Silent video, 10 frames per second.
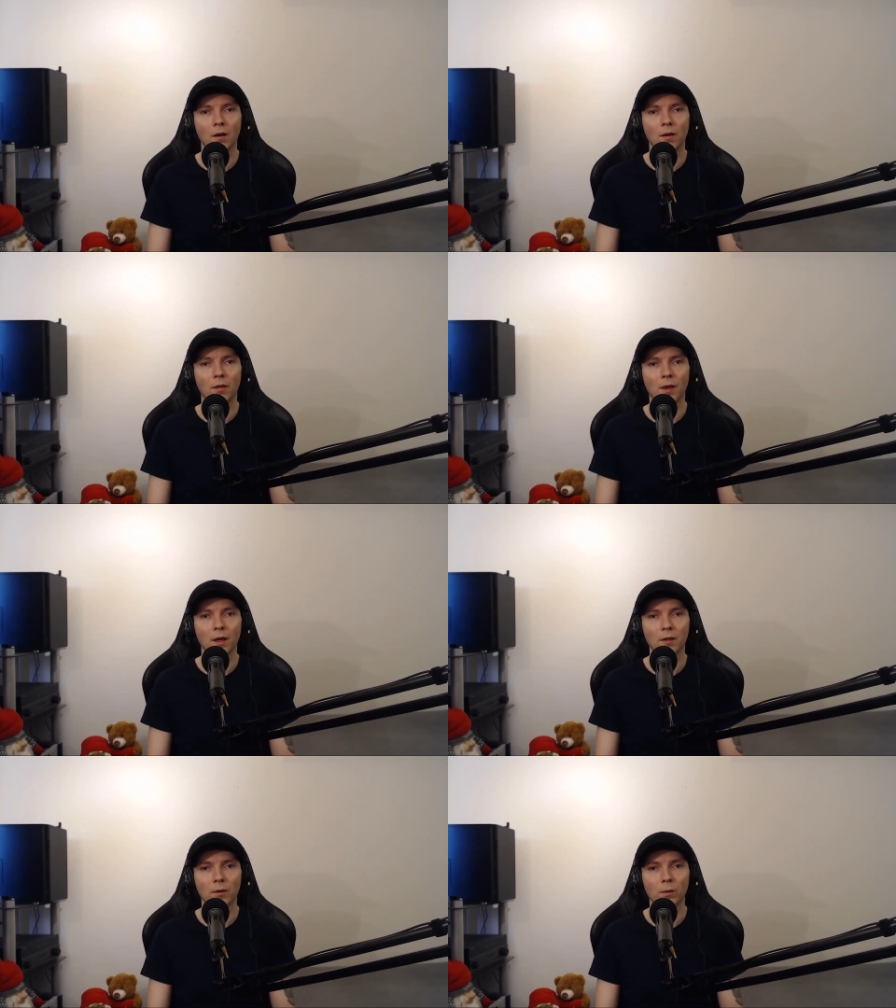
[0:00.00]

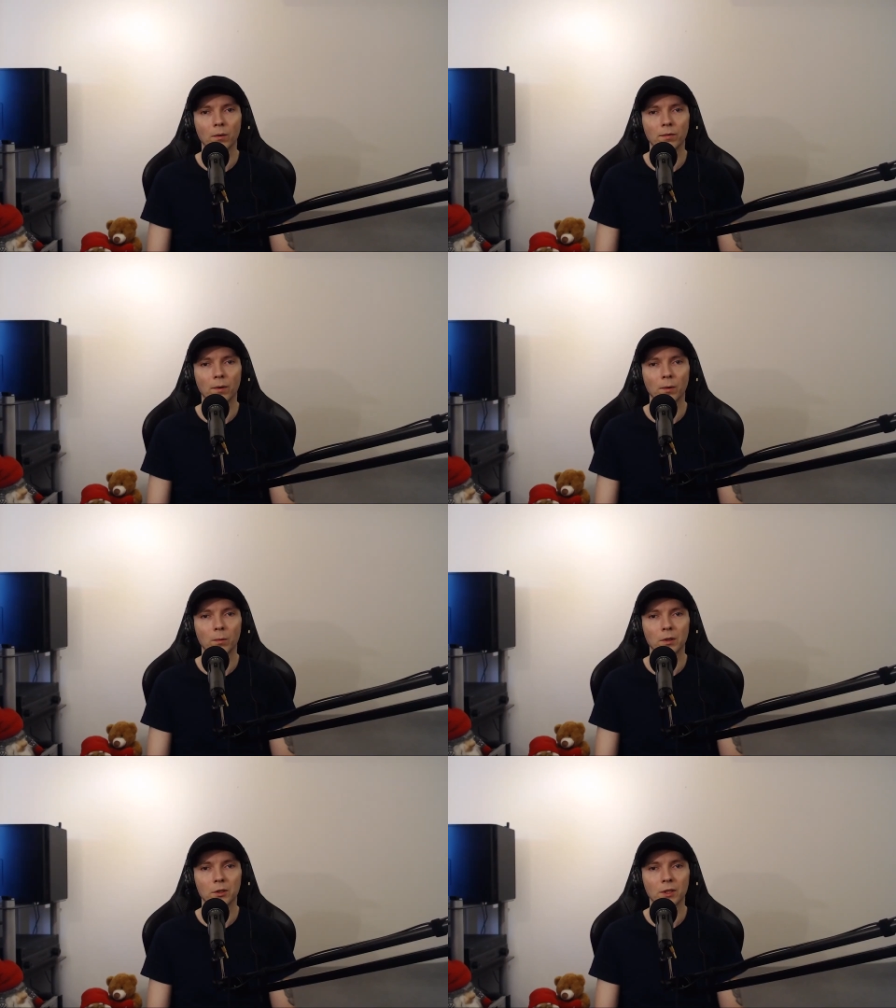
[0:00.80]
Thank you for
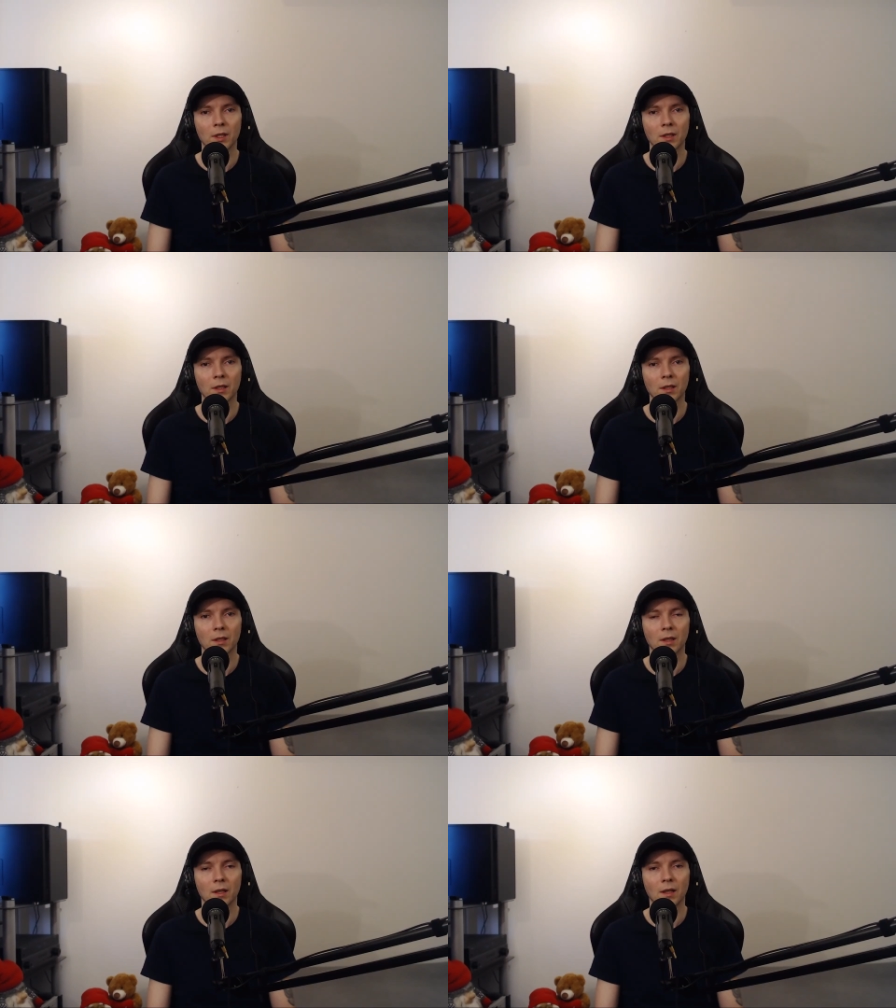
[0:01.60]
watching,
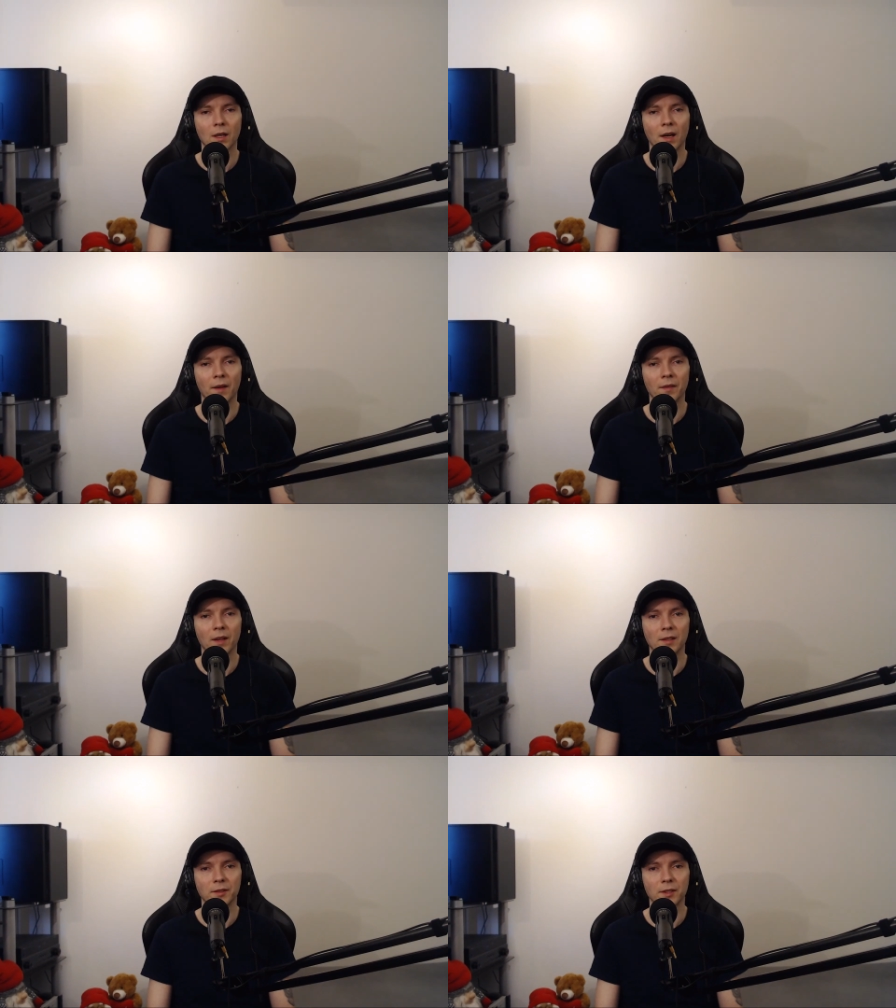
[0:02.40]
and
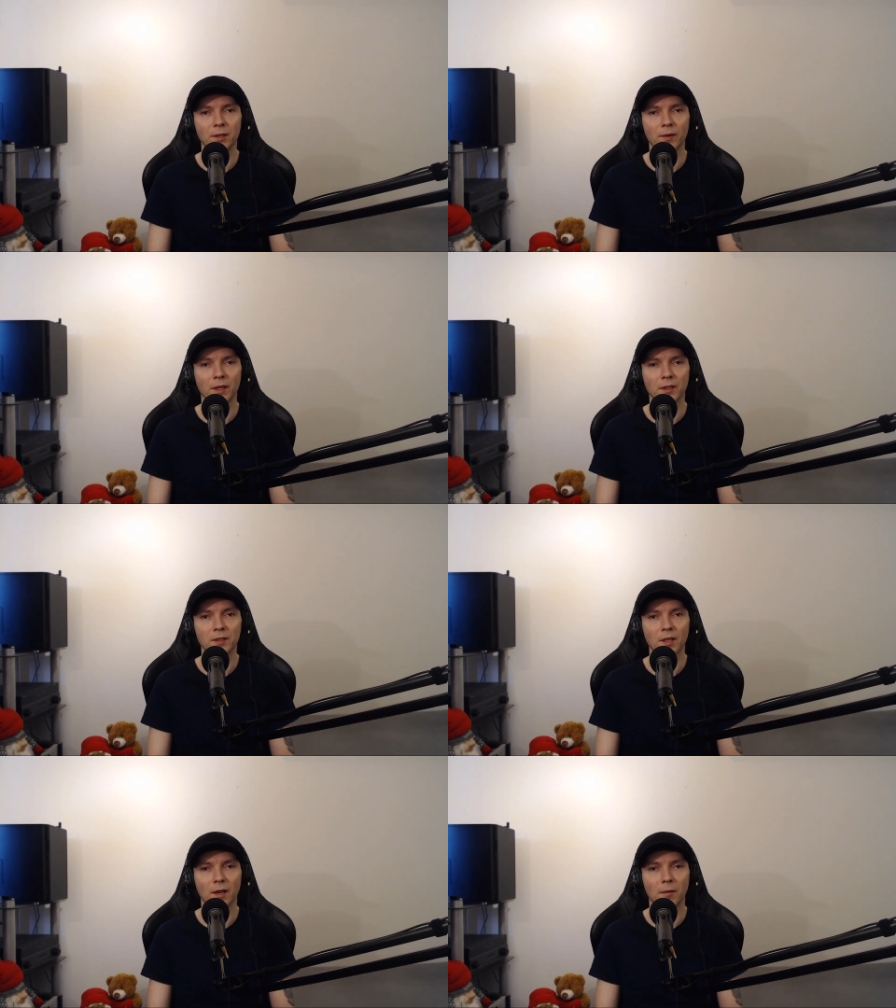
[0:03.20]
I'll see you
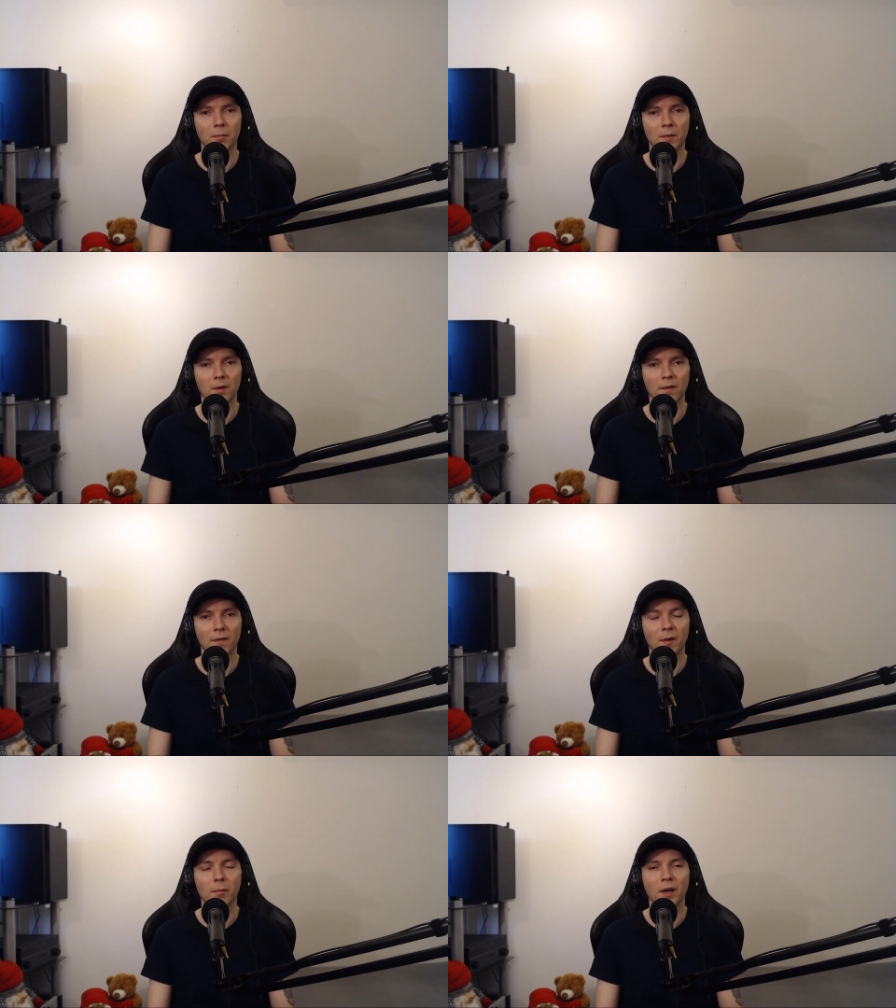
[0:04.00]
next time.
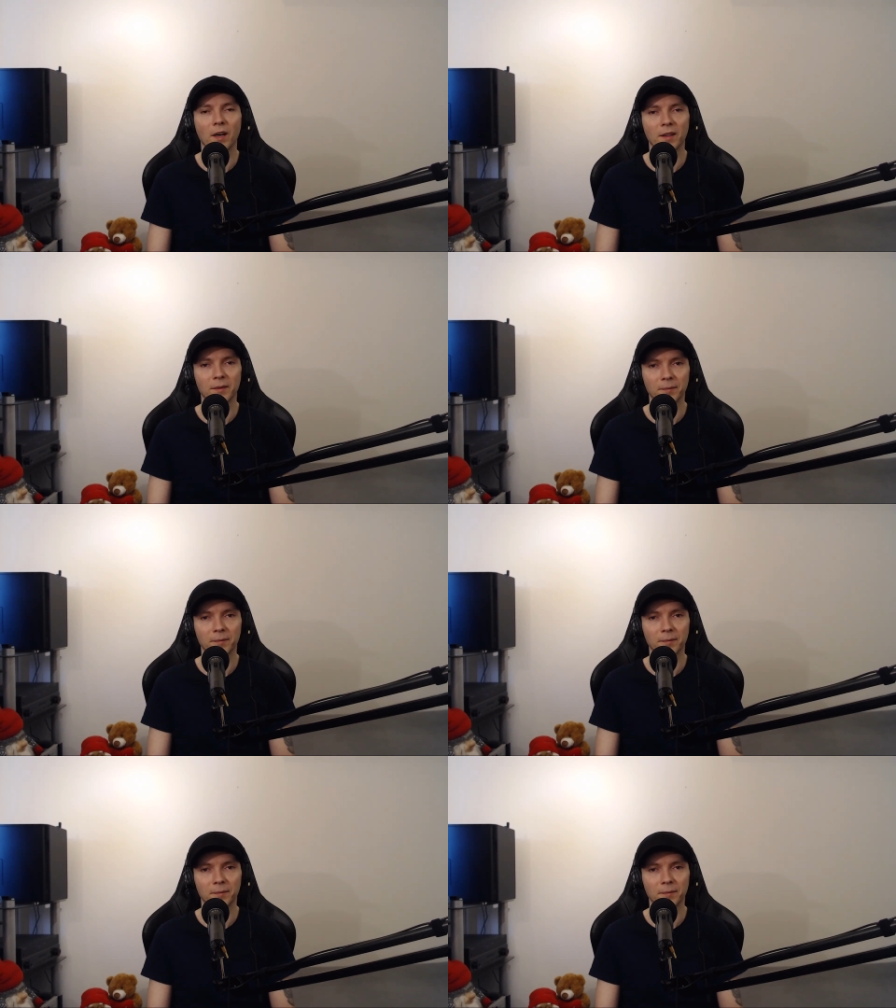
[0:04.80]
Bye.